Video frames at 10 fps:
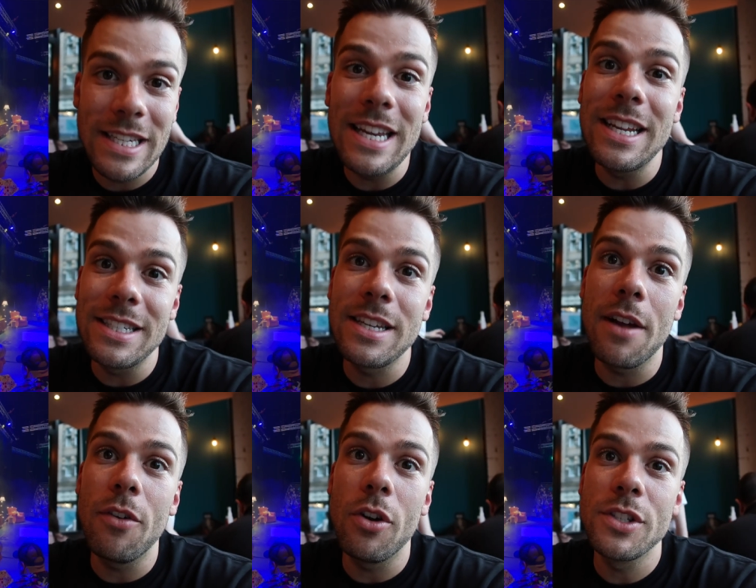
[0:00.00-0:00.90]
seen his
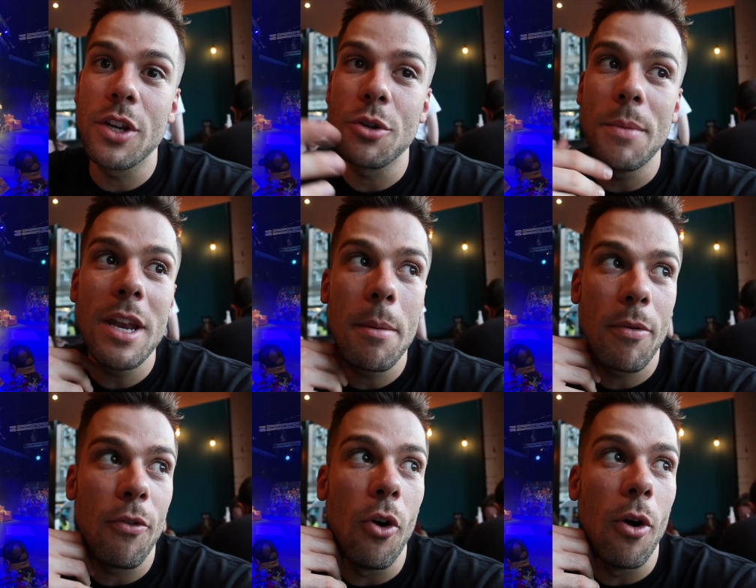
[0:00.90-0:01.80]
stuff on social media
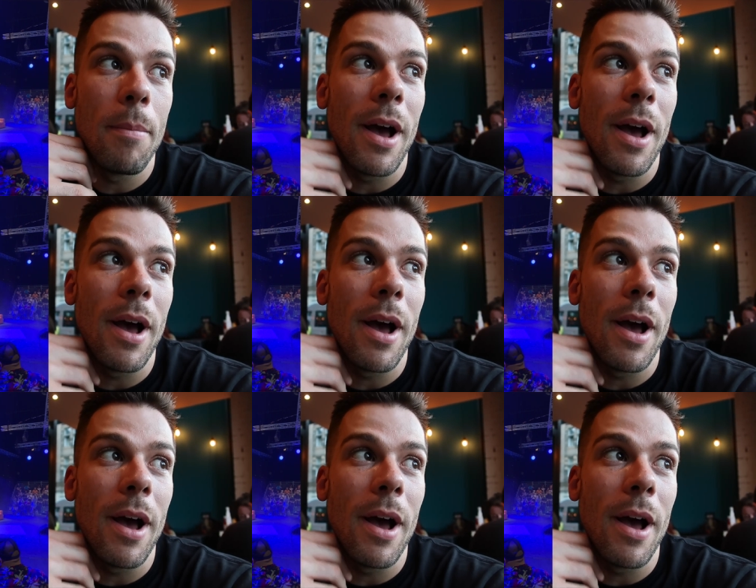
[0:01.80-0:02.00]
before,